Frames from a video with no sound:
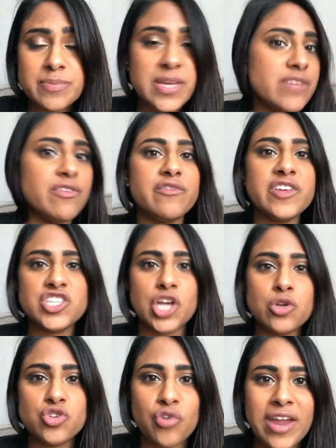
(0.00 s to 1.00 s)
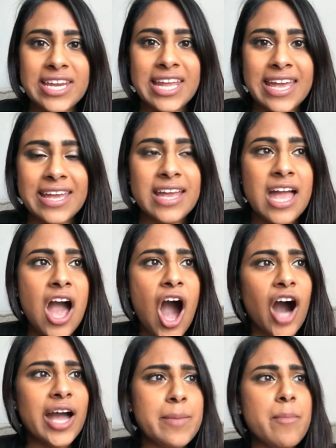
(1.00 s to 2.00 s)
me for video training,
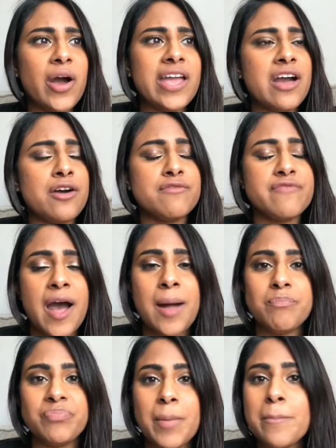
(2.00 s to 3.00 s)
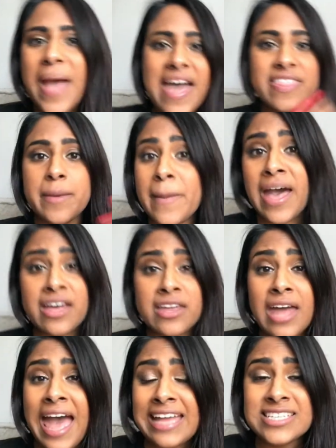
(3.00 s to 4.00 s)
I might have um, met them at,
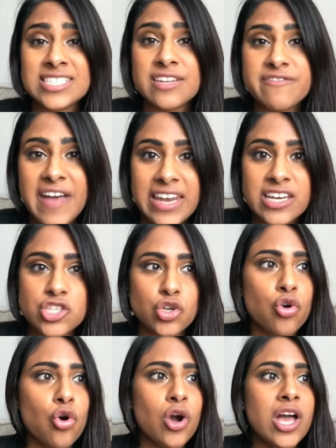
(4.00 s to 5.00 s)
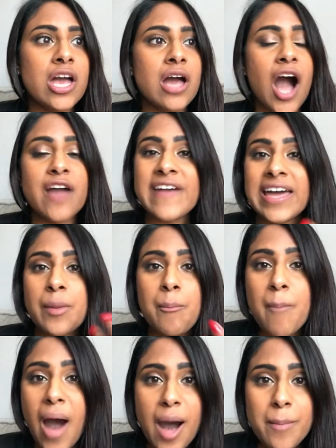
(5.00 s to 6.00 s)
at an event, or I've had a
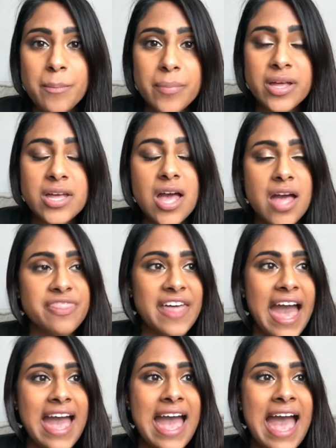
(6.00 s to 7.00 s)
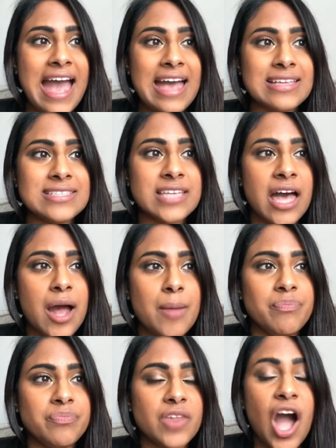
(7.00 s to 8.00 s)
mum that has
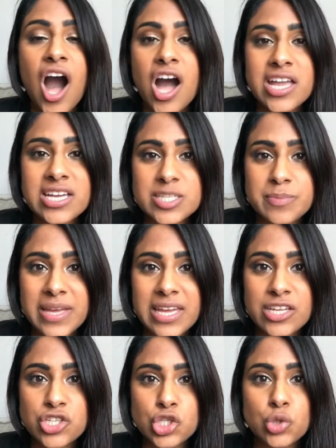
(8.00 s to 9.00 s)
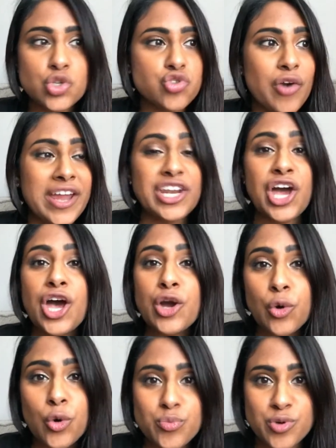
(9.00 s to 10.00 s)
um, hired me to train her
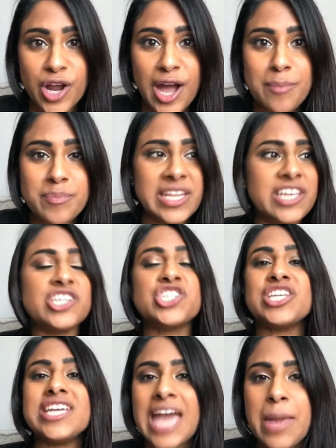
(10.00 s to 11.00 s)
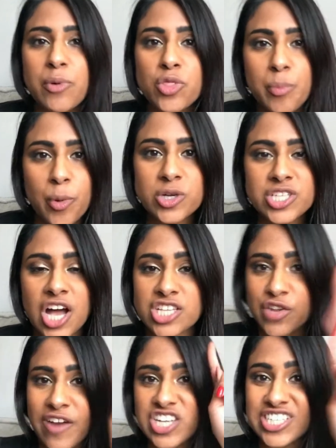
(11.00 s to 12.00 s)
corporate company because she came on the podcast.
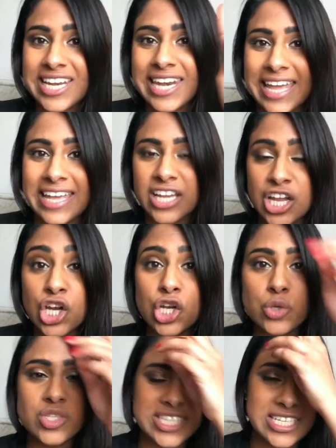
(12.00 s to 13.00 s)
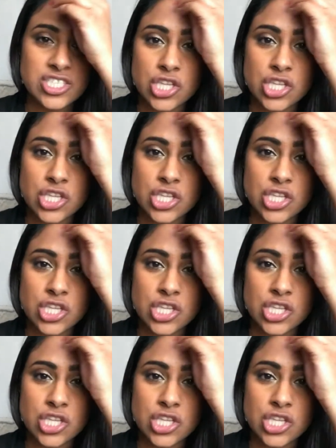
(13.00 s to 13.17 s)
I'll actually link Lucy's